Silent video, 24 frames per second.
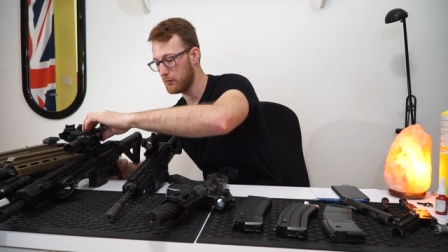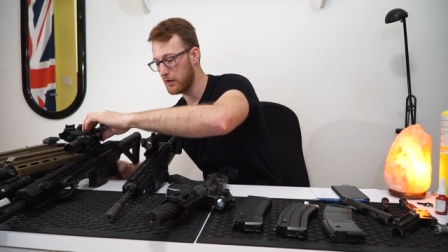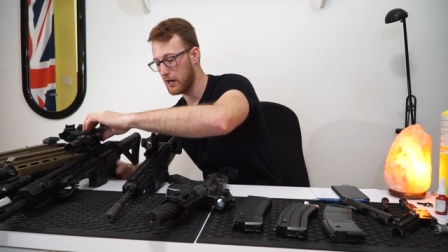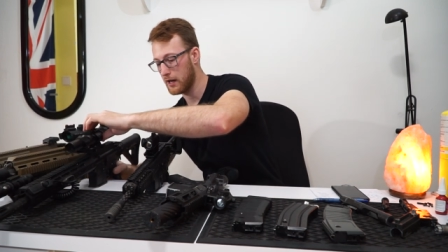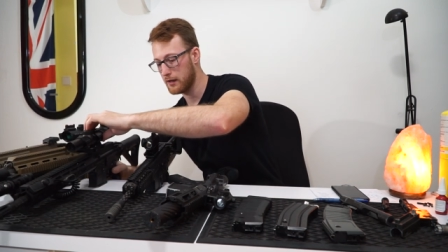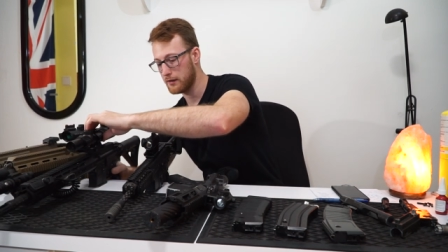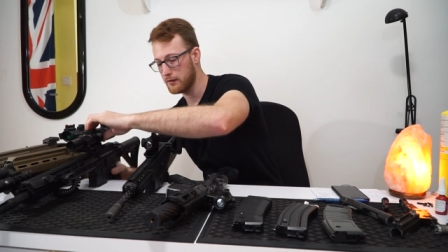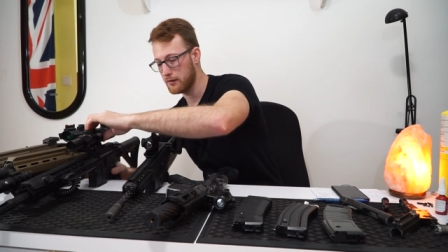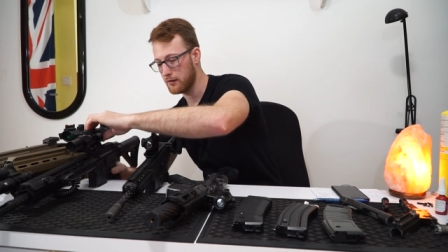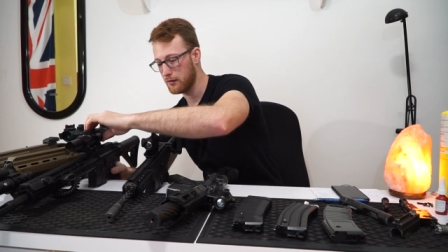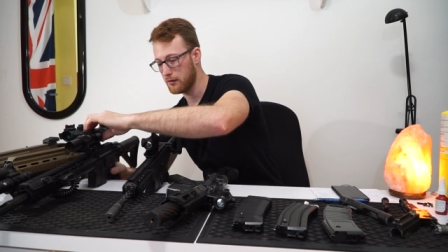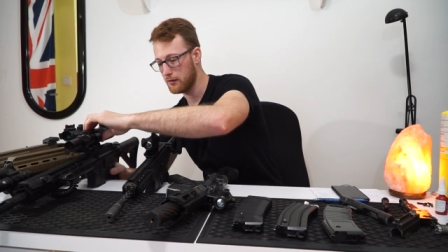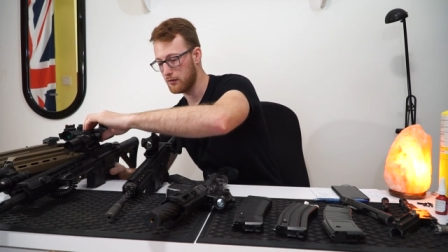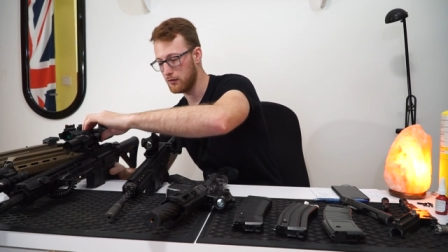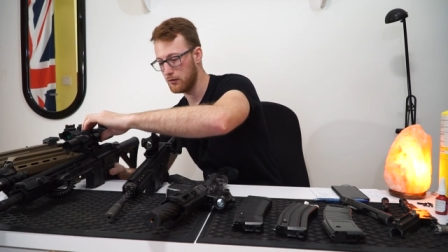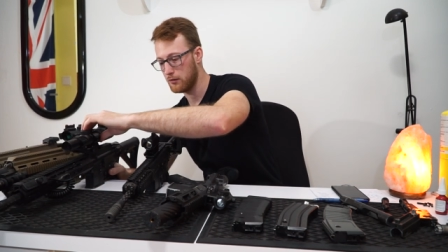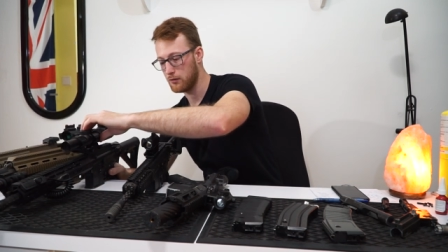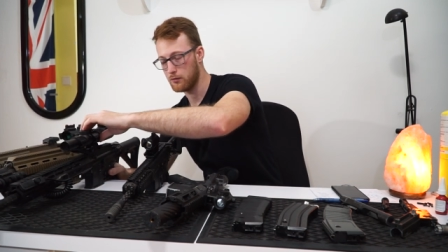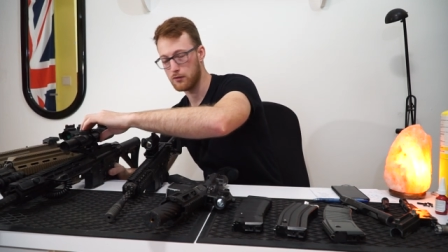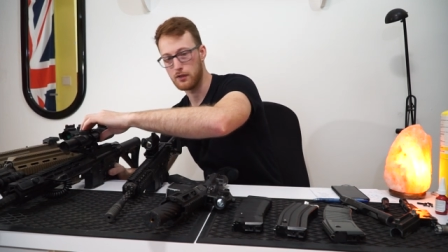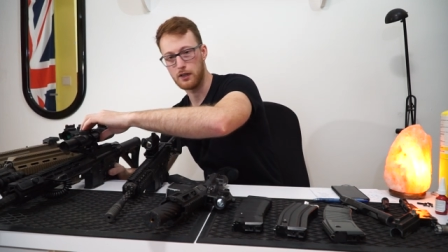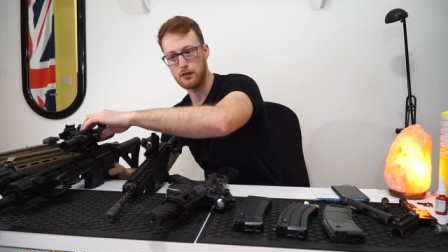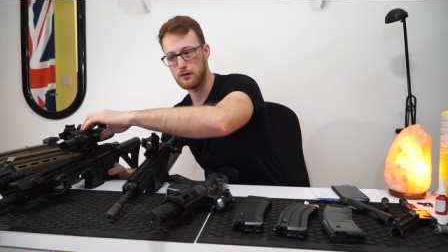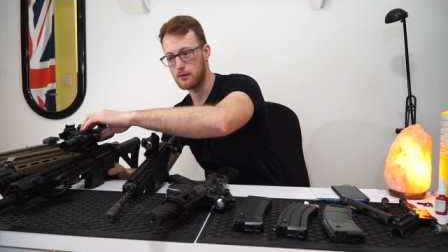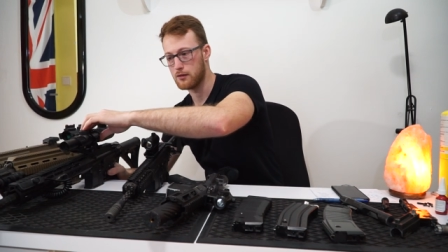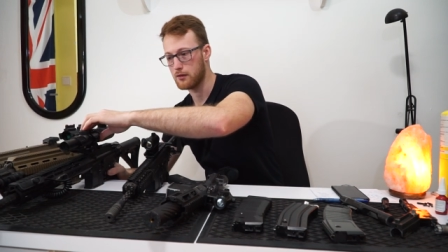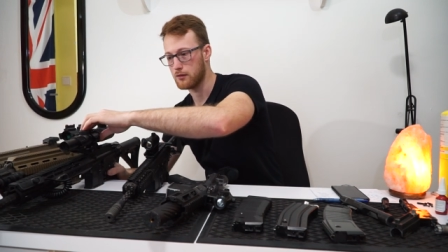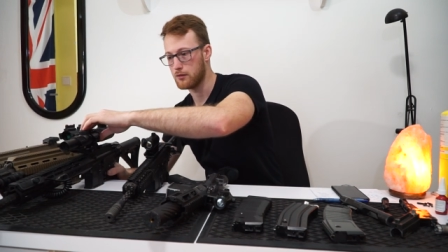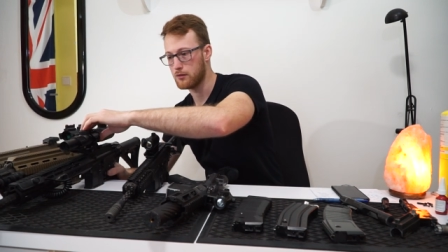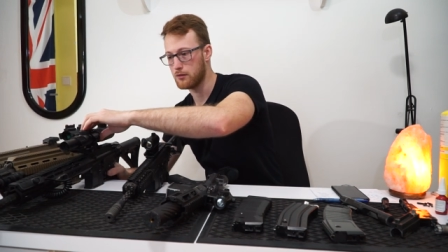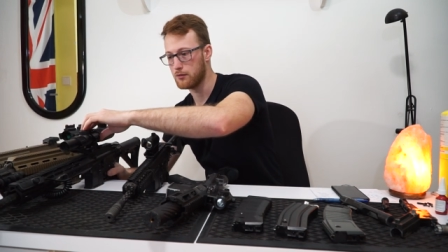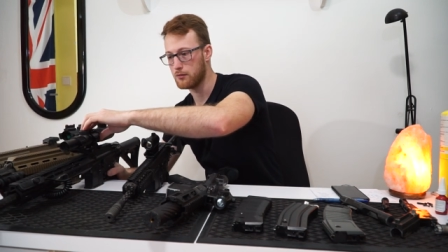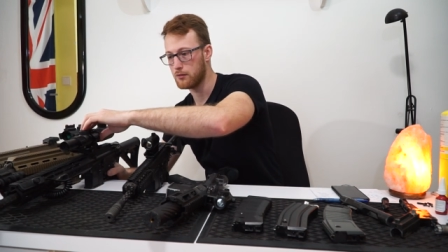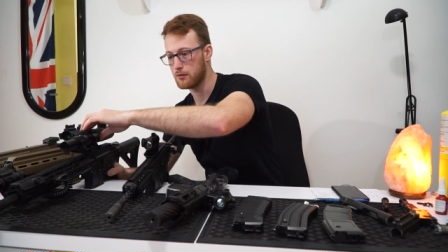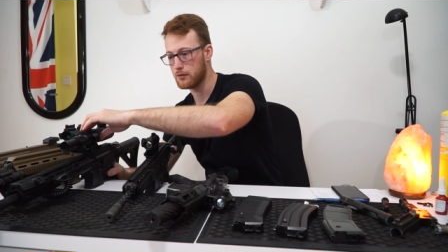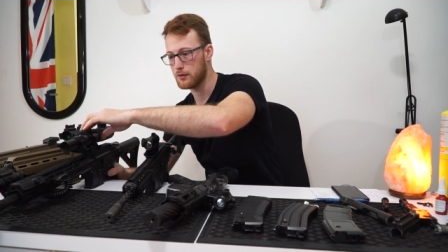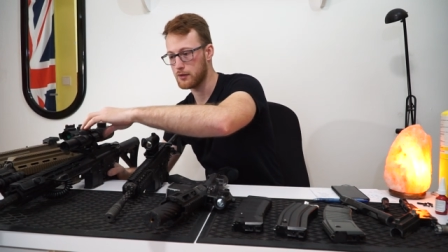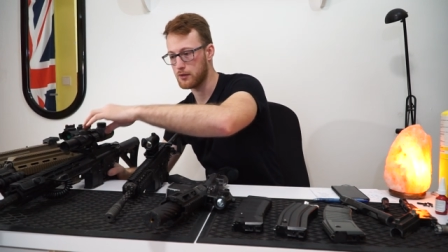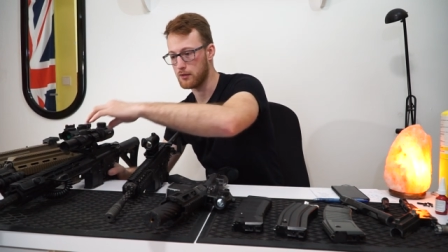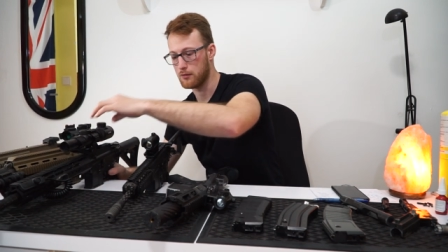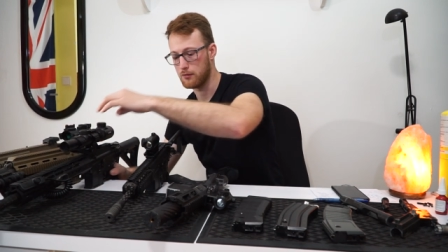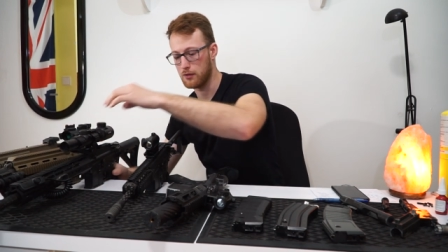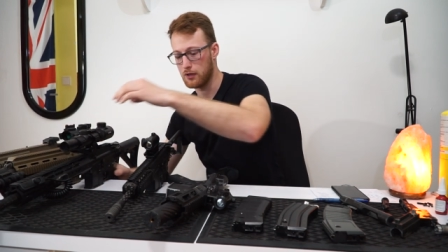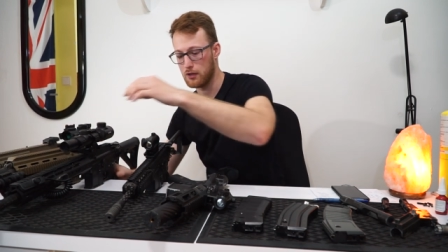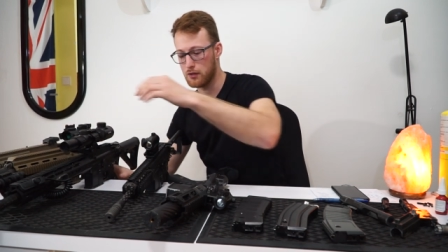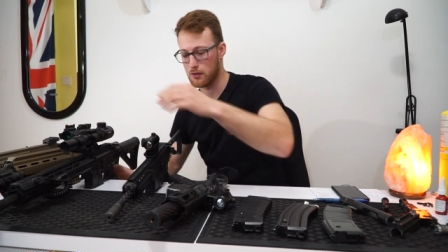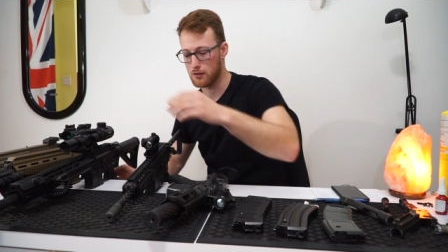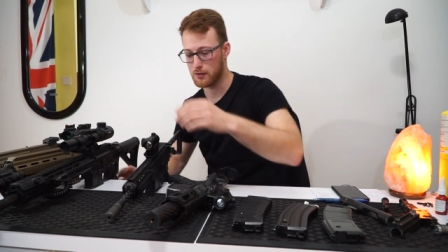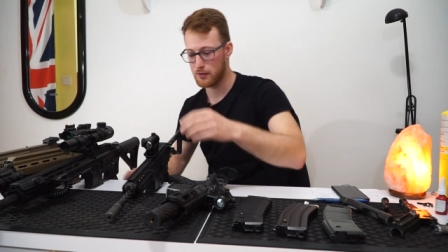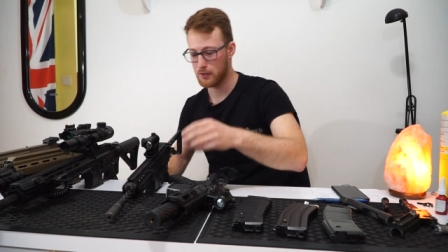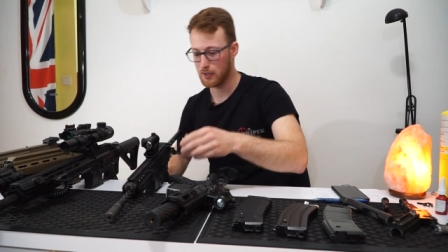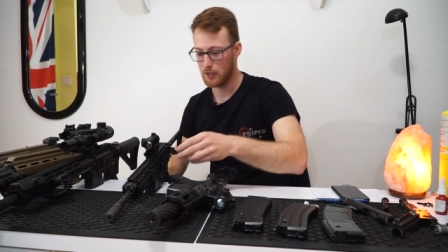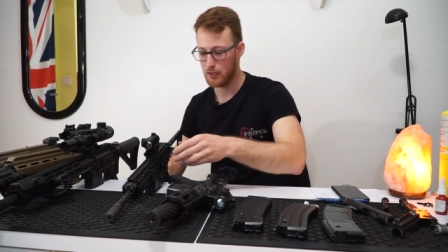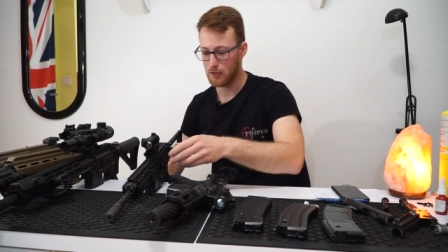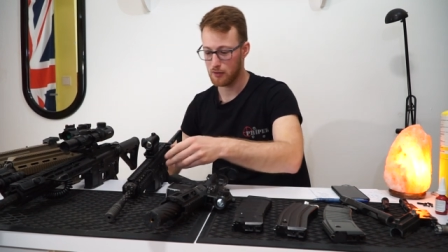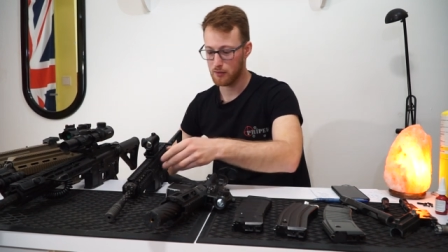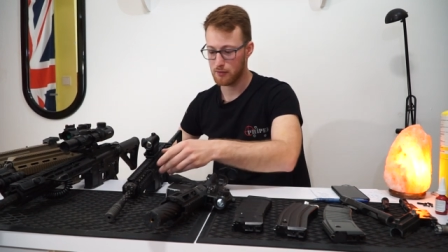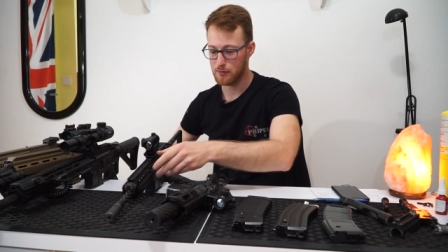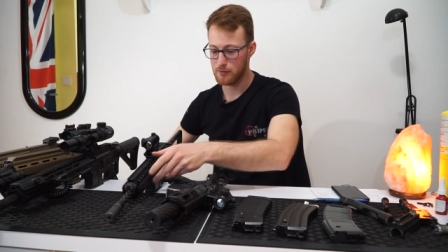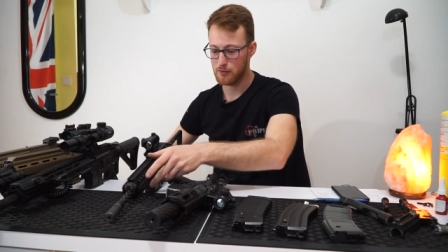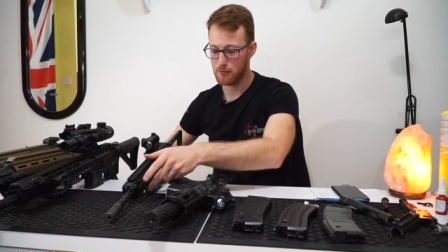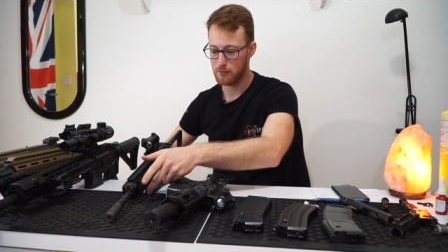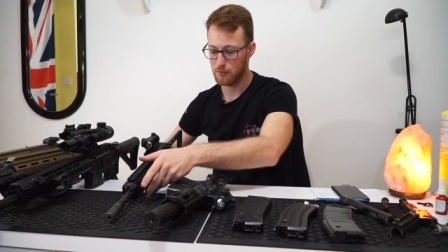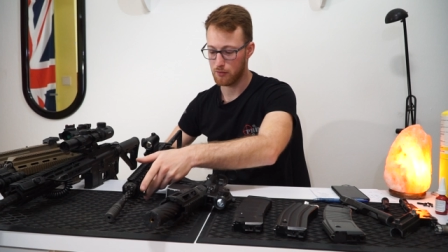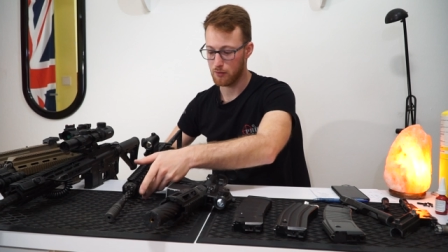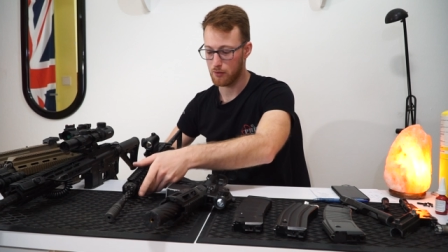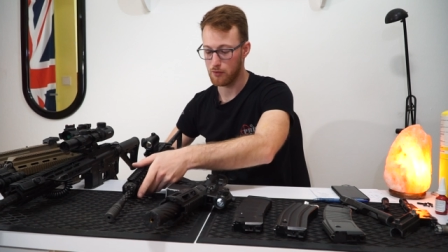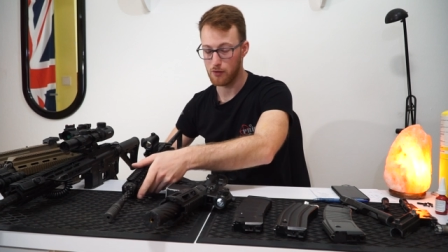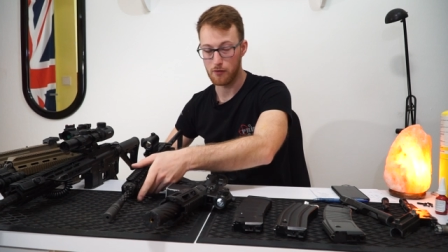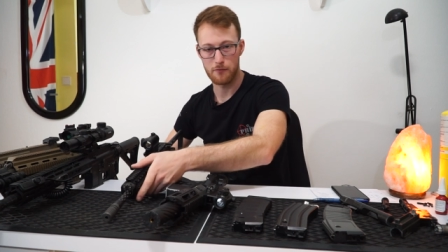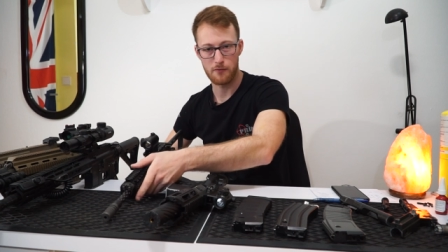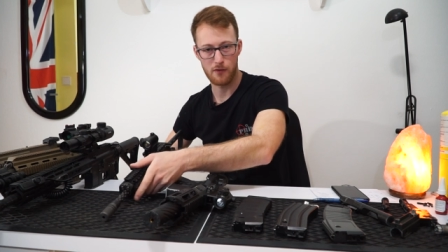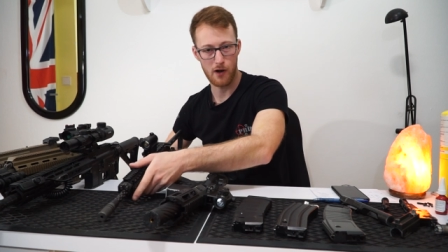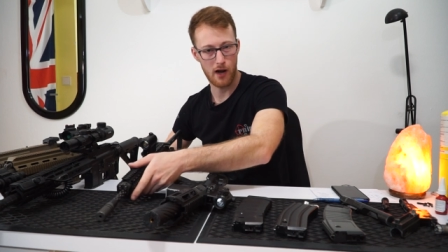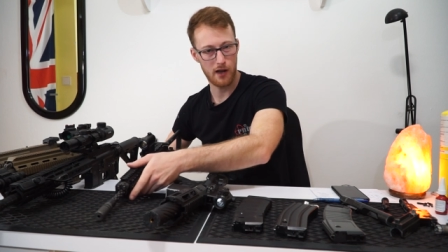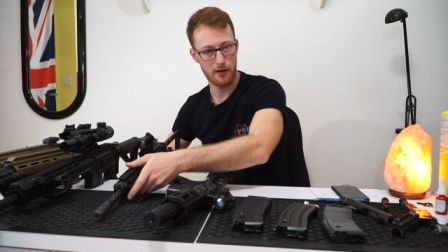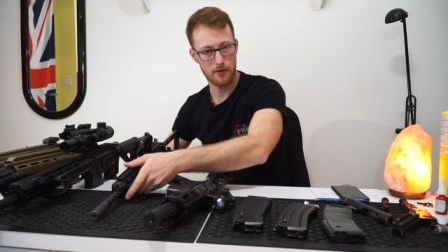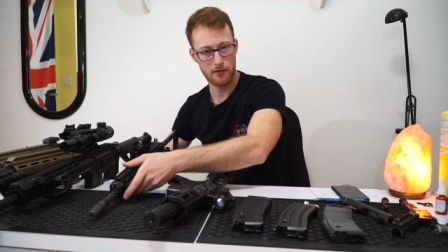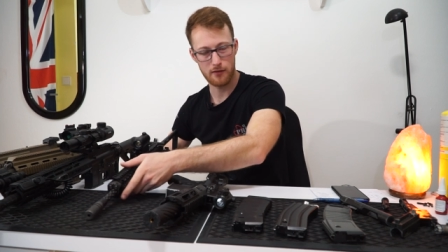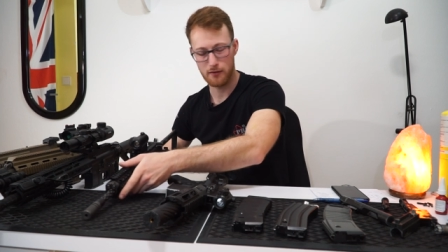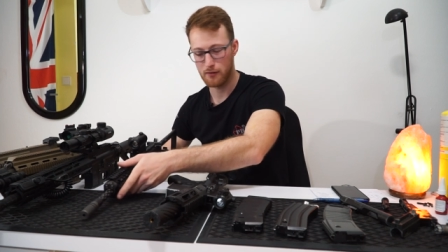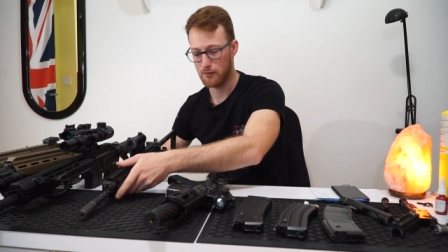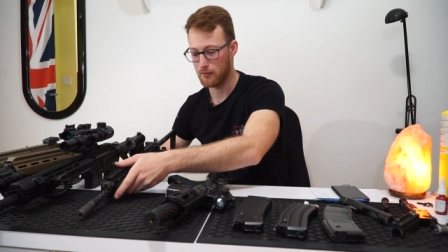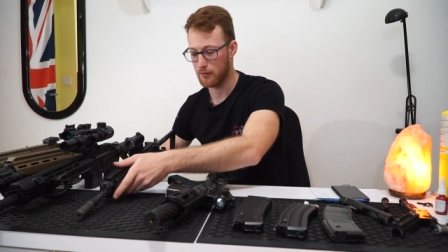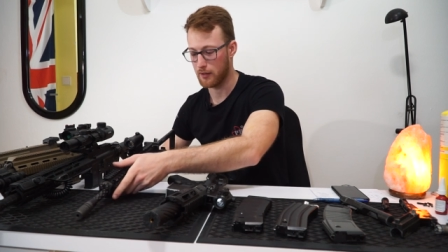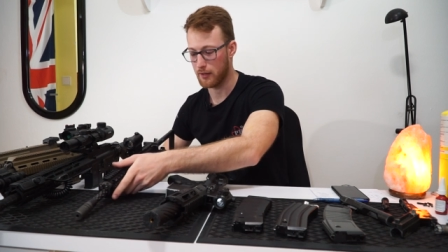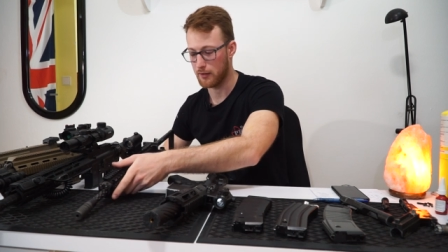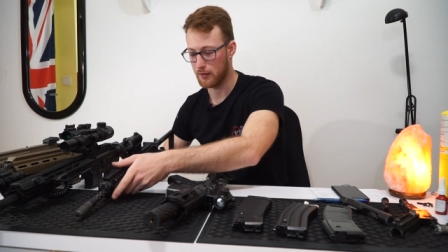but you need the tools, you need the skills, or a friend,